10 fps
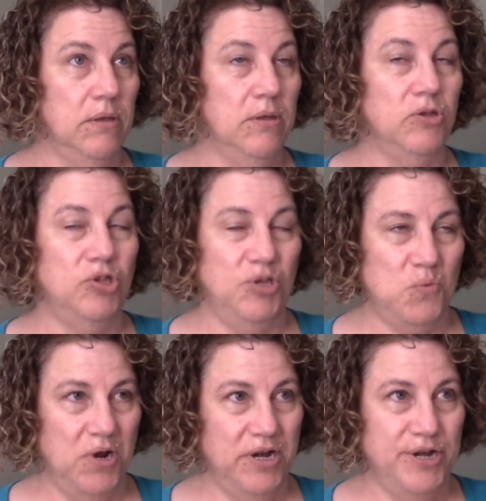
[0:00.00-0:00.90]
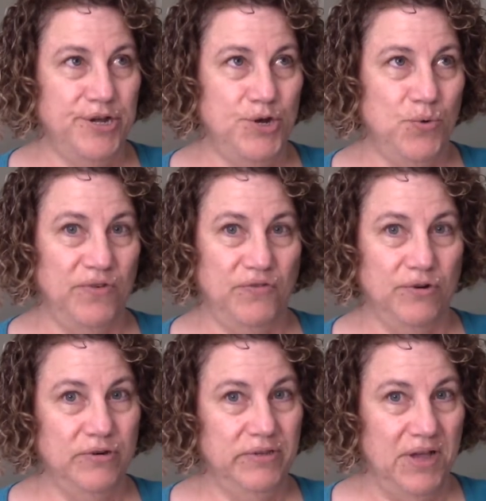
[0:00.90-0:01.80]
She wanted a new one for
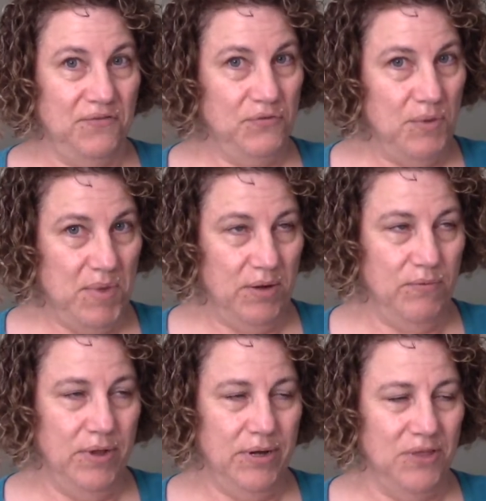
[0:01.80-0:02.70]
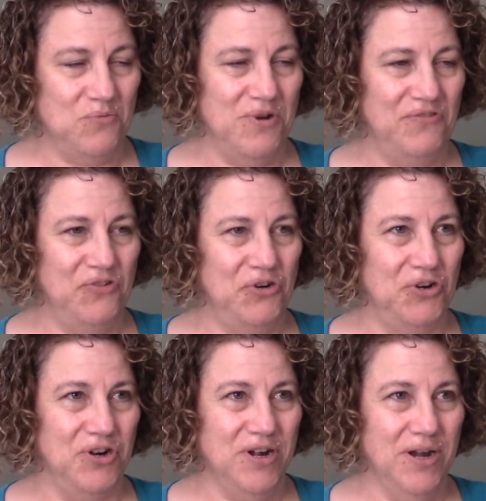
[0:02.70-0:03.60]
herself, so I made another one for
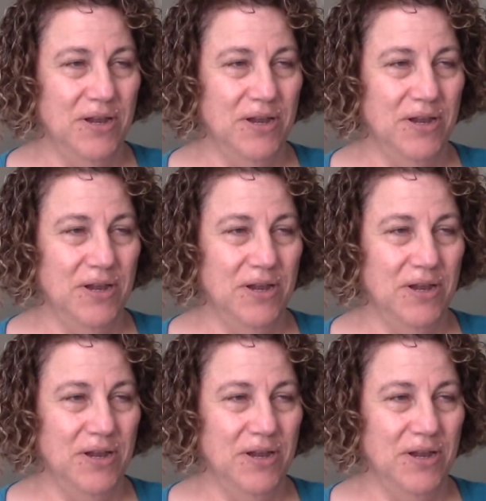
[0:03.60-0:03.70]
her.